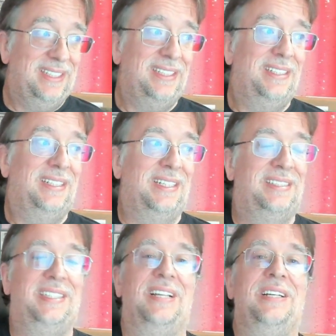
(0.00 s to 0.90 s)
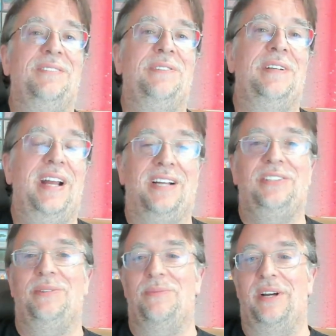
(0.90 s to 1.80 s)
is selling for
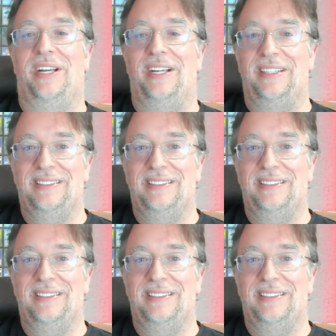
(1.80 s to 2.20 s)
extra money,